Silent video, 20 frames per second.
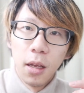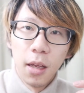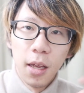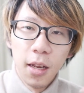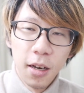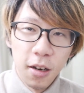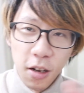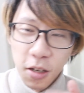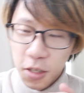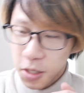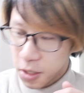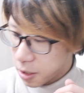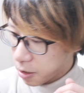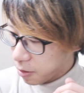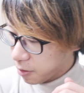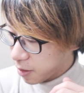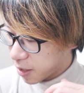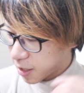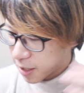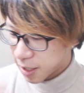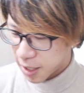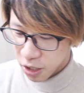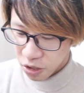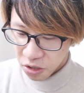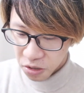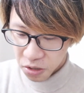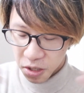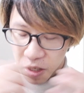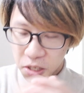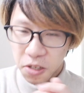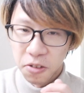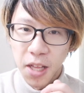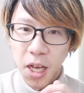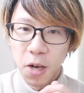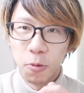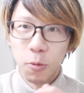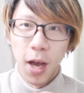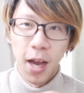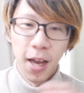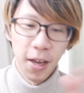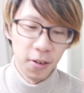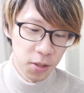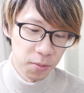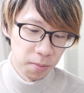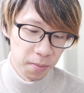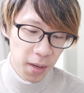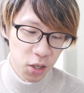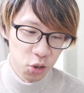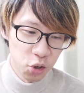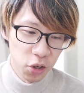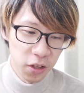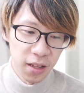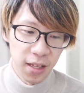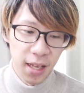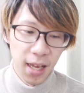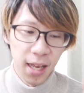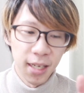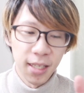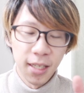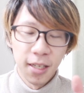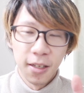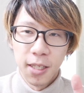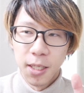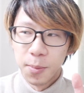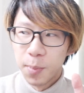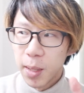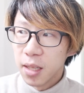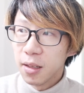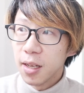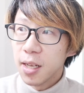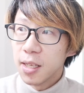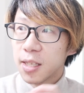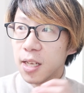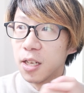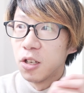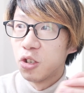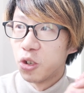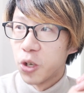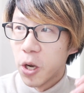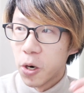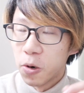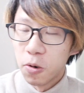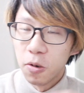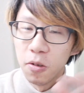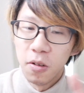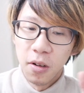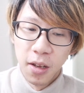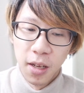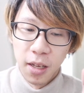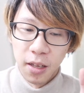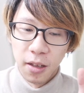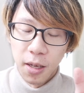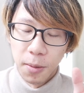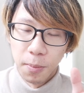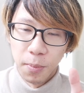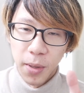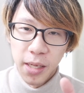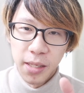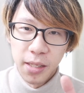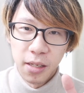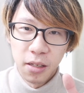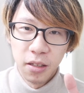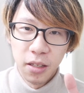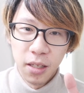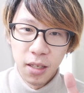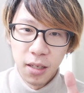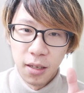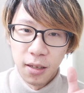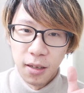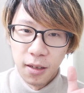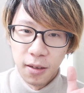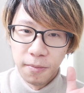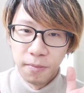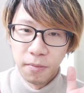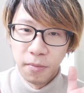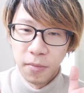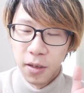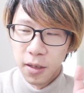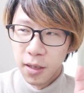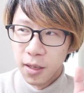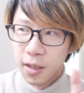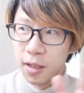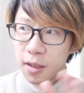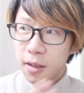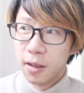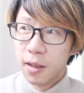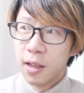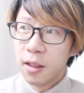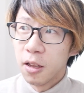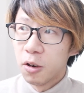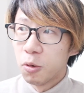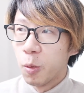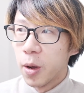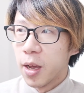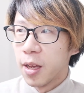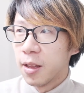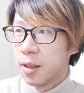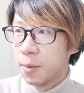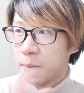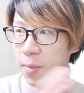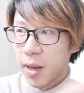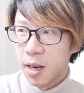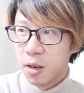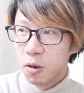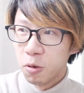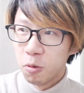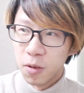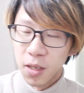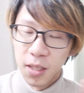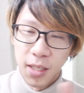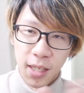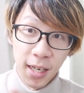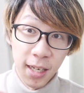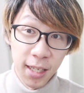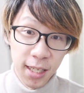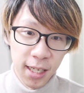And also, in addition to that, I have to mention that speedlights in general, you can basically, either way, the manual ones and